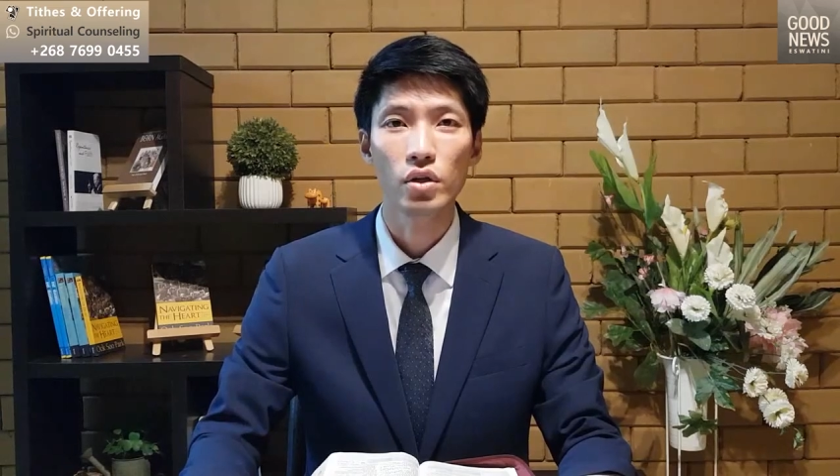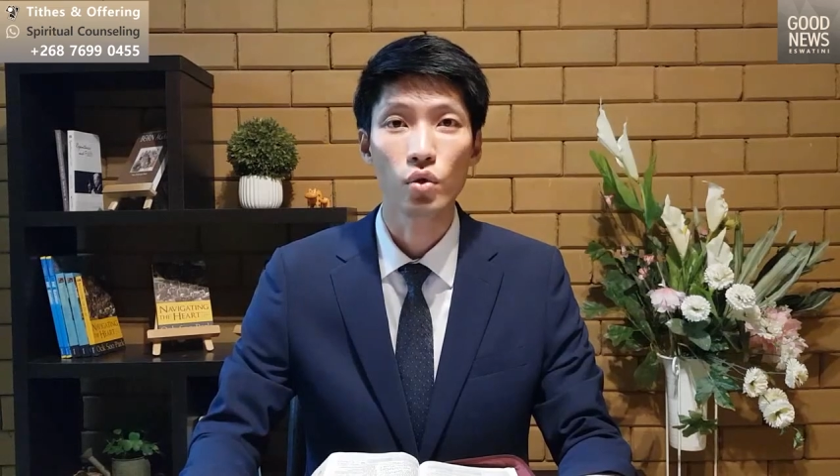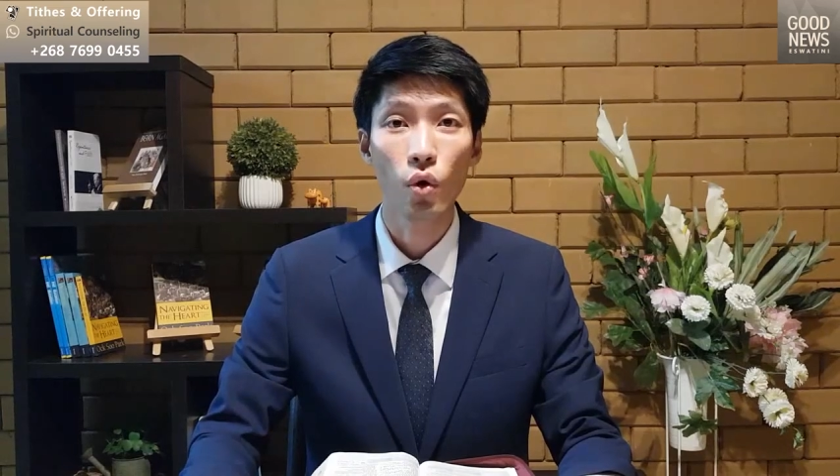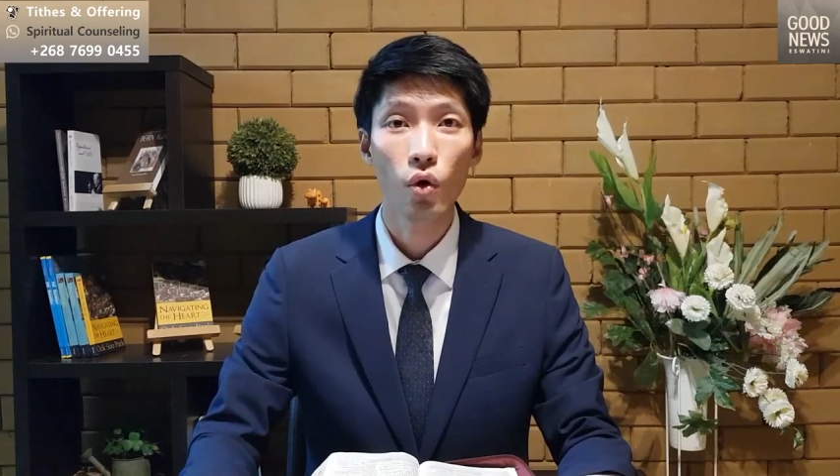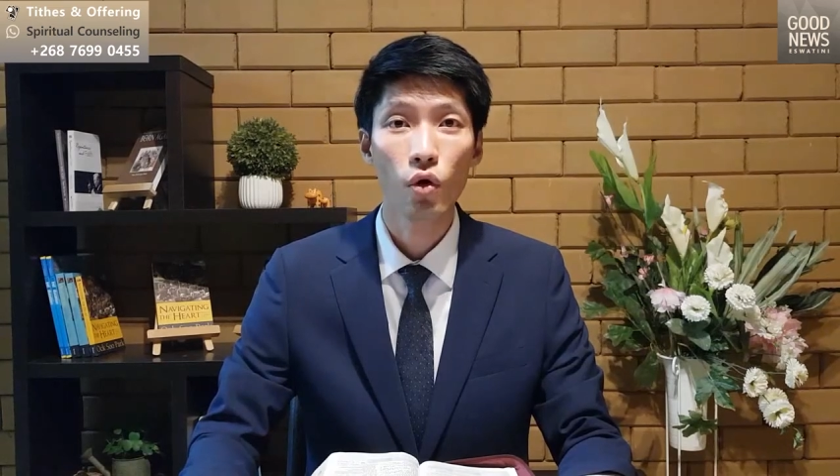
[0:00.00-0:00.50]

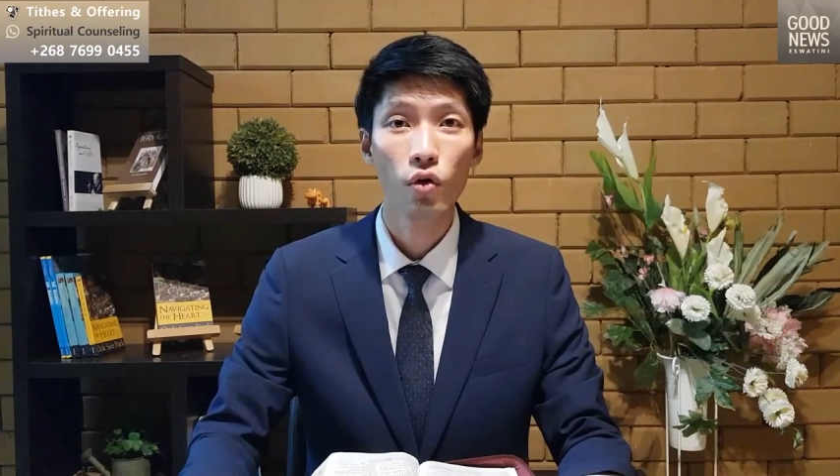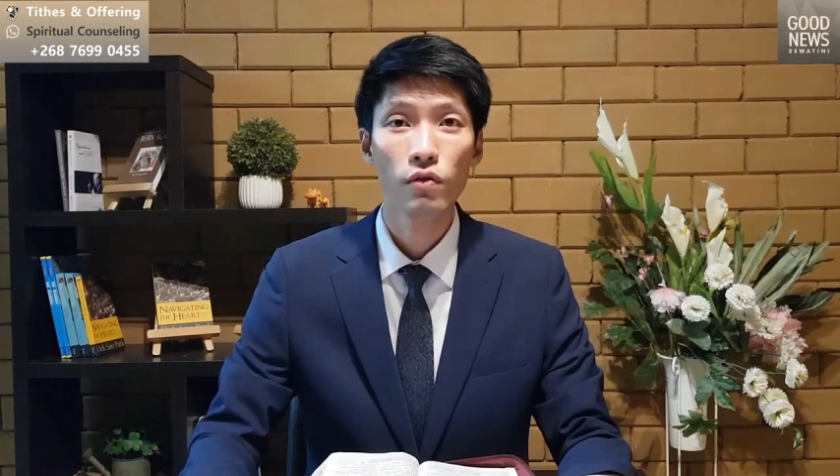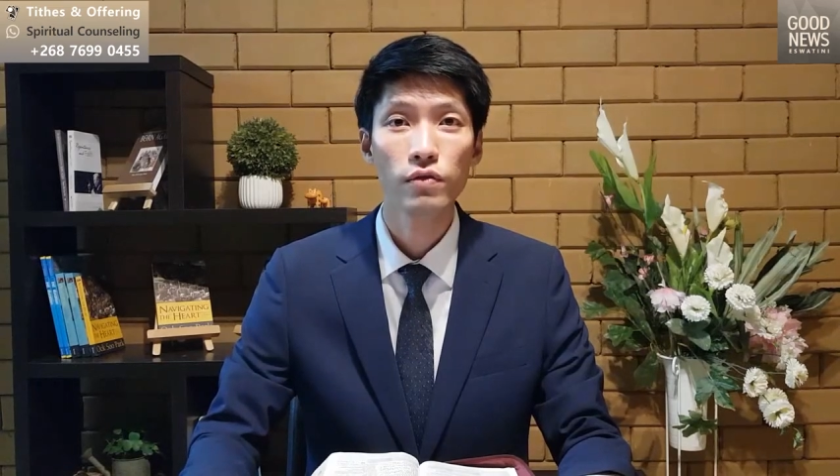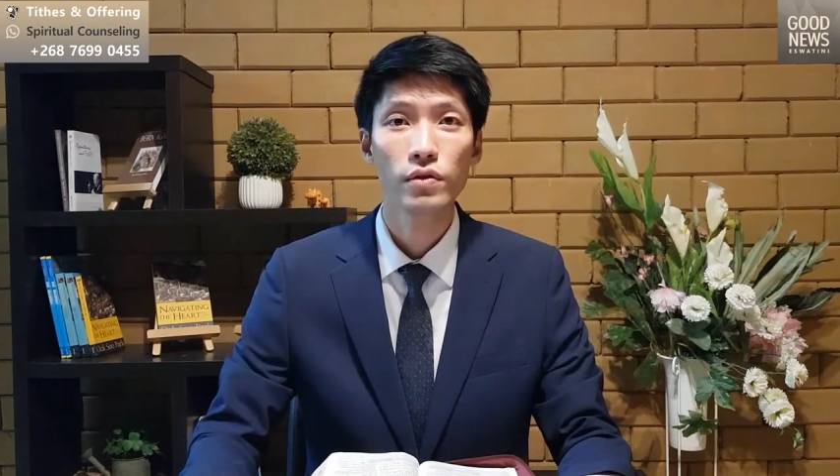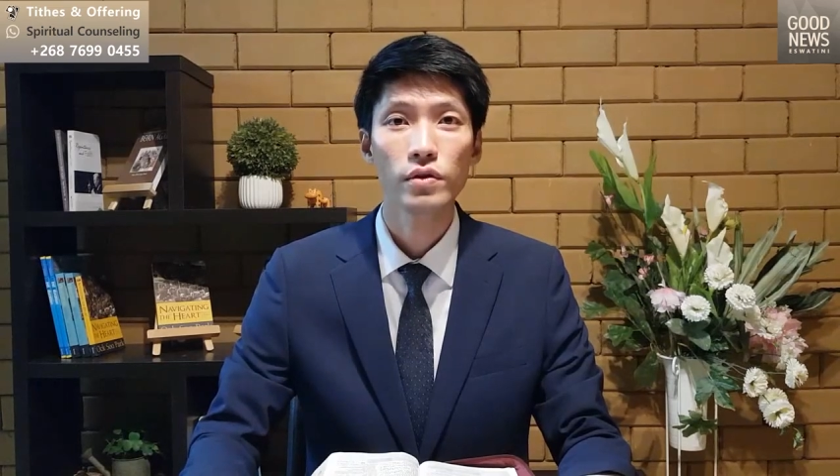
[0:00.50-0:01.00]

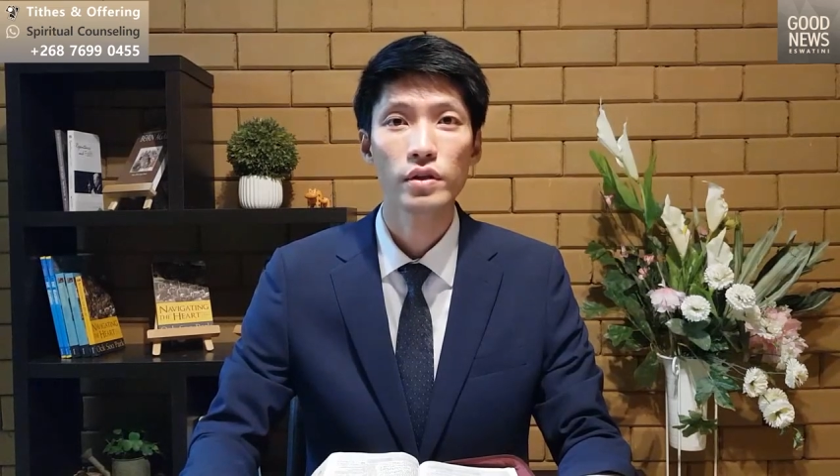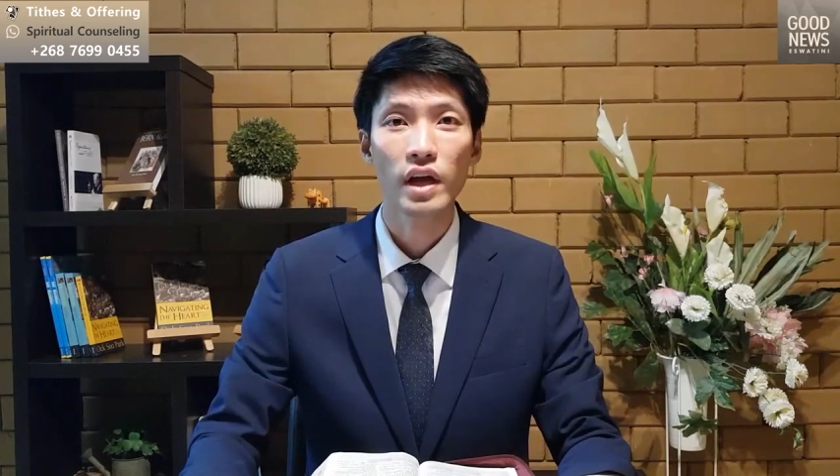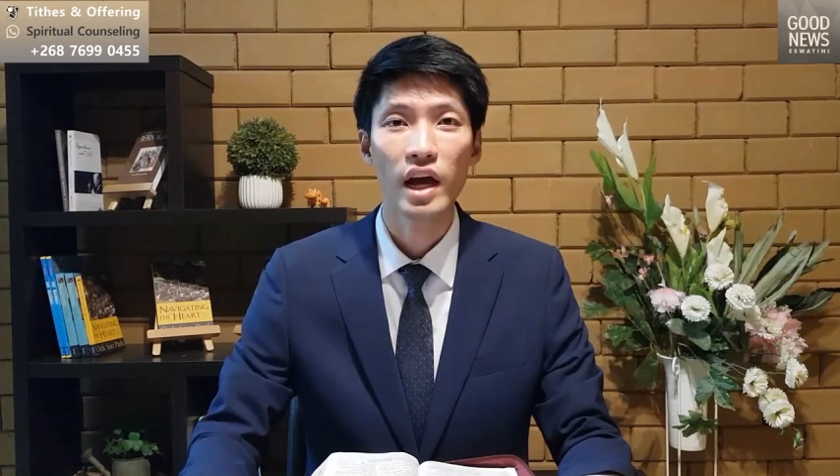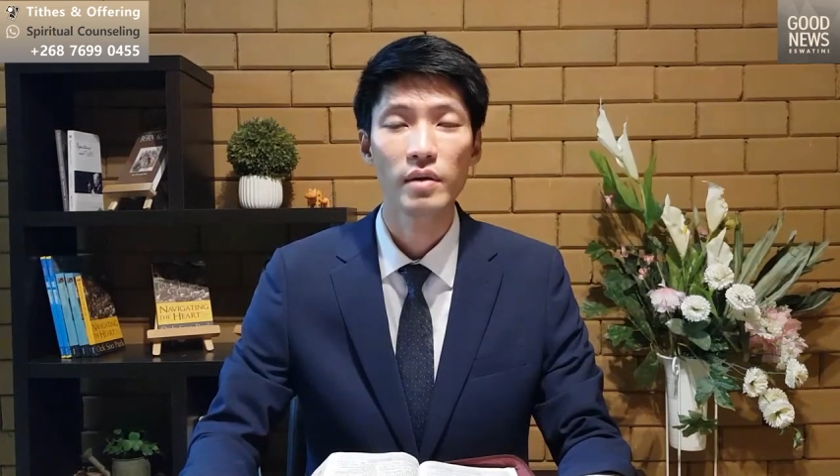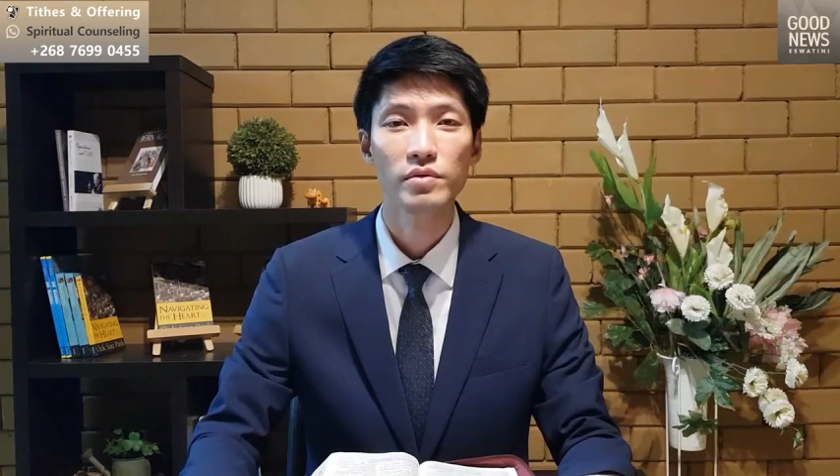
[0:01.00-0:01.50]
12
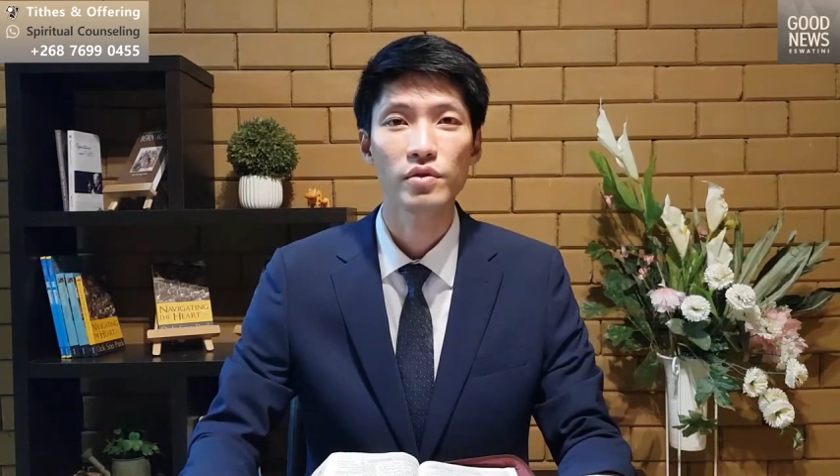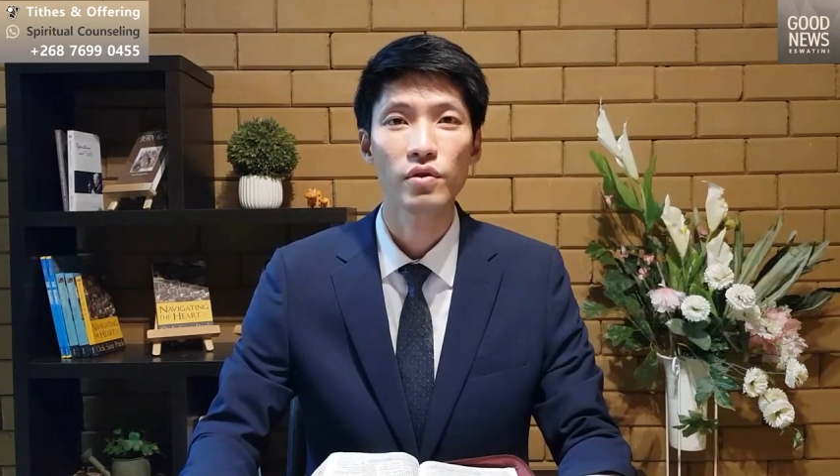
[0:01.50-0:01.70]
types